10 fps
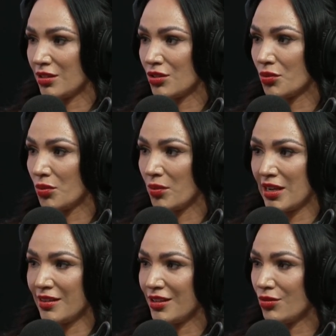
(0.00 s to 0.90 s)
And so a
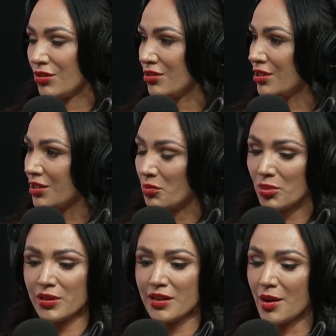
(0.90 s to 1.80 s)
way that you can
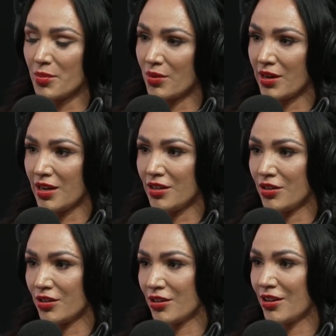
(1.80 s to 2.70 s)
simply upgrade
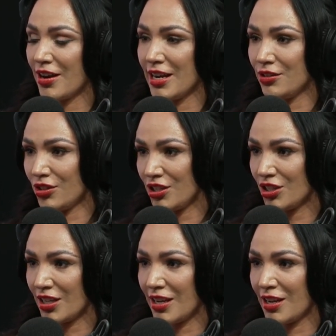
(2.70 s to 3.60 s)
your
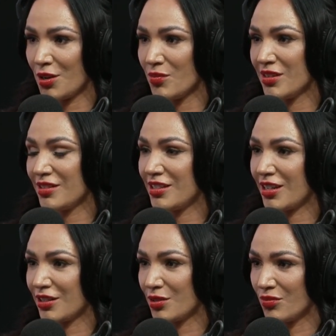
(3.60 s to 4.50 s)
hydration game is to
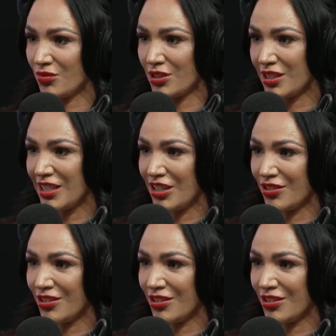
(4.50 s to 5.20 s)
get some really